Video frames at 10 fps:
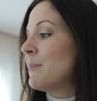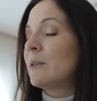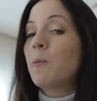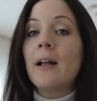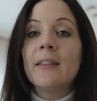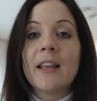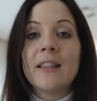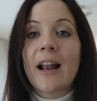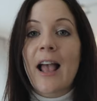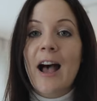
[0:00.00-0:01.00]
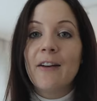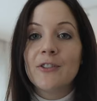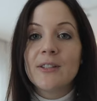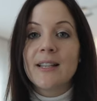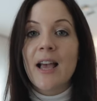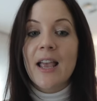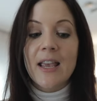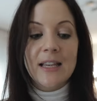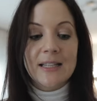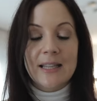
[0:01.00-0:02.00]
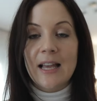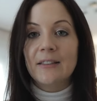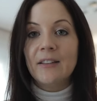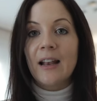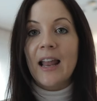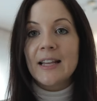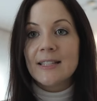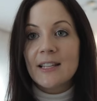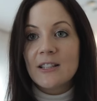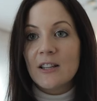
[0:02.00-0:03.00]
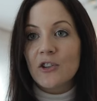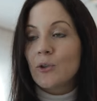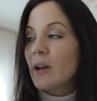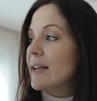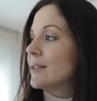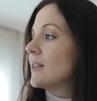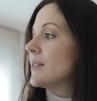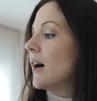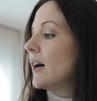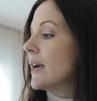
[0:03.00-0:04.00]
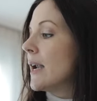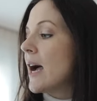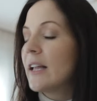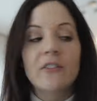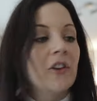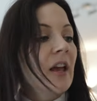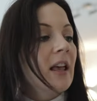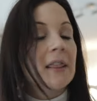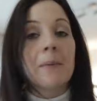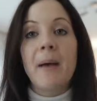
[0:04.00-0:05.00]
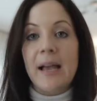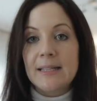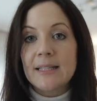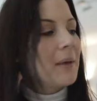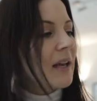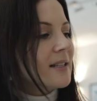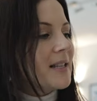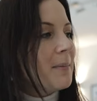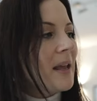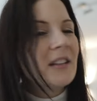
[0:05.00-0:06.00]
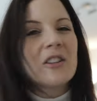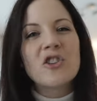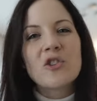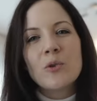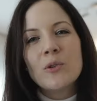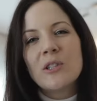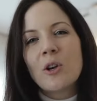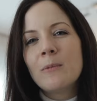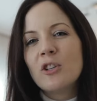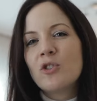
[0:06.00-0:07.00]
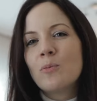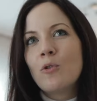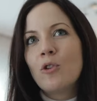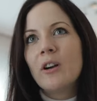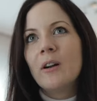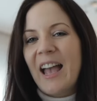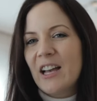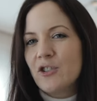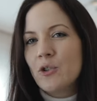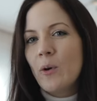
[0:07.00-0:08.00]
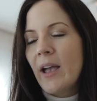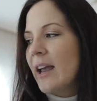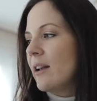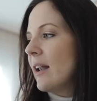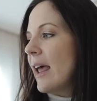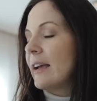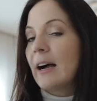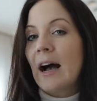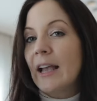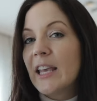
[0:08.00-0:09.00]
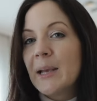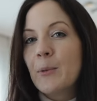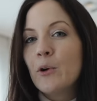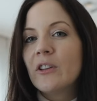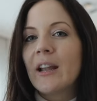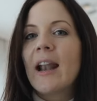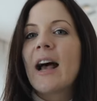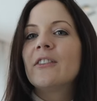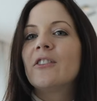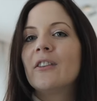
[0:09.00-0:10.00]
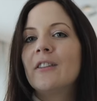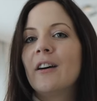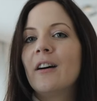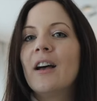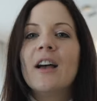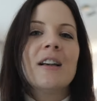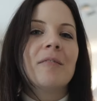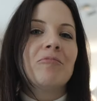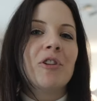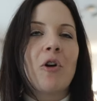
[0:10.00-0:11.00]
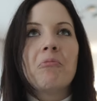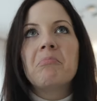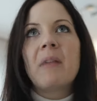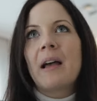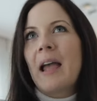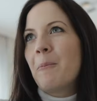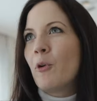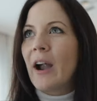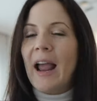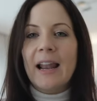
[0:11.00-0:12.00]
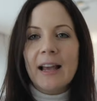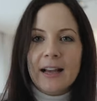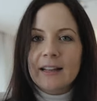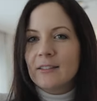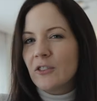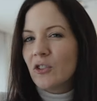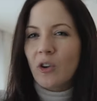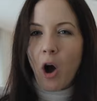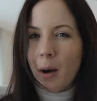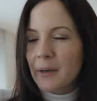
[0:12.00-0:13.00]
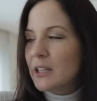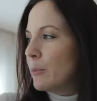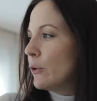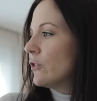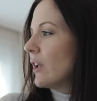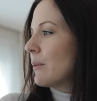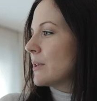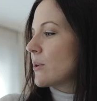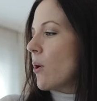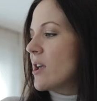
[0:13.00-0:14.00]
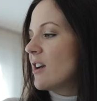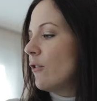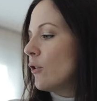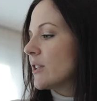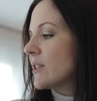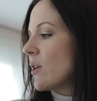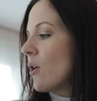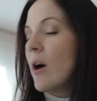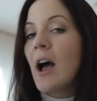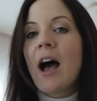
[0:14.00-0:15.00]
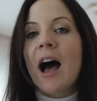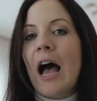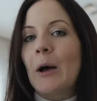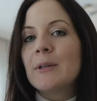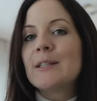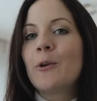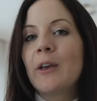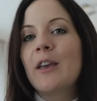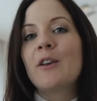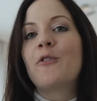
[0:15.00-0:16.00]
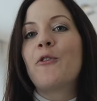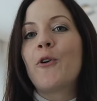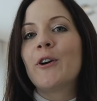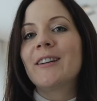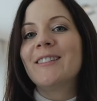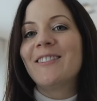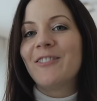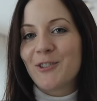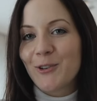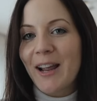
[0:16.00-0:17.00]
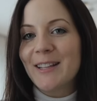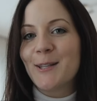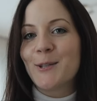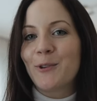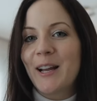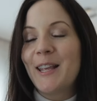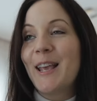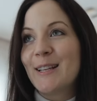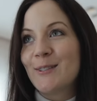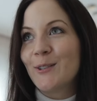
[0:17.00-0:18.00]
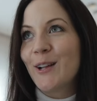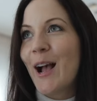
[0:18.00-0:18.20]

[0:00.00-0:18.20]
But one thing that I have to say is that the laces, the shoelaces are not the best because they make the shoes so much more casual and like a hiking boot and not the you know more elegant combat boot that I was going for. So I was looking for the shoelaces already yesterday.